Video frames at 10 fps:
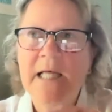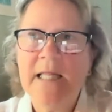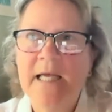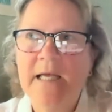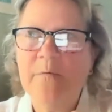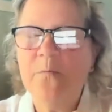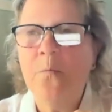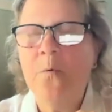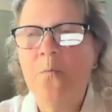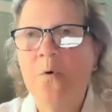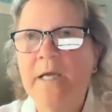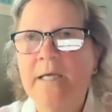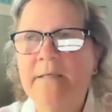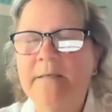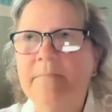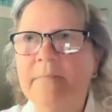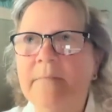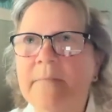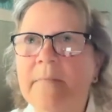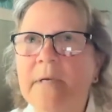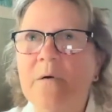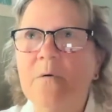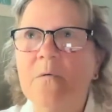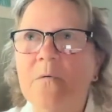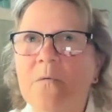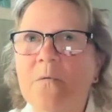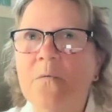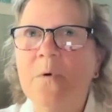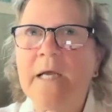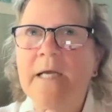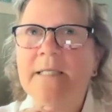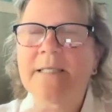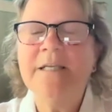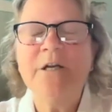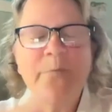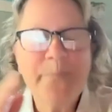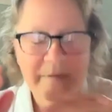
they what I what I, you know,